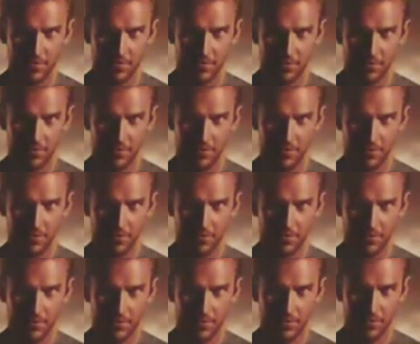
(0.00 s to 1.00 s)

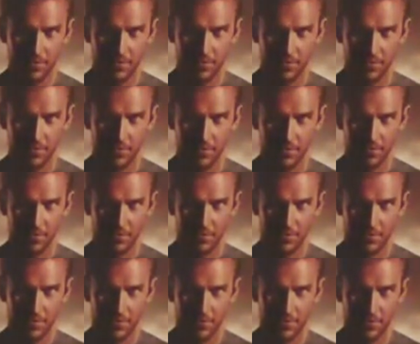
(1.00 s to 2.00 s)

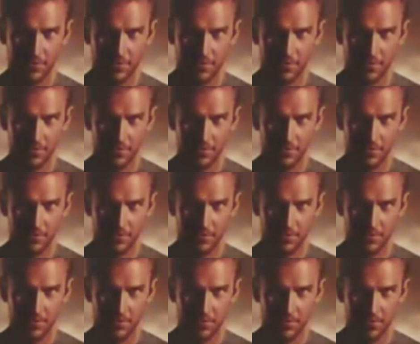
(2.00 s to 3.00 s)

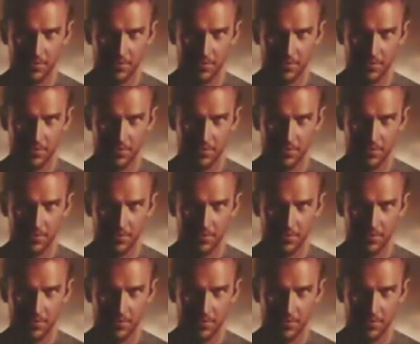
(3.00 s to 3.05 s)
[no speech]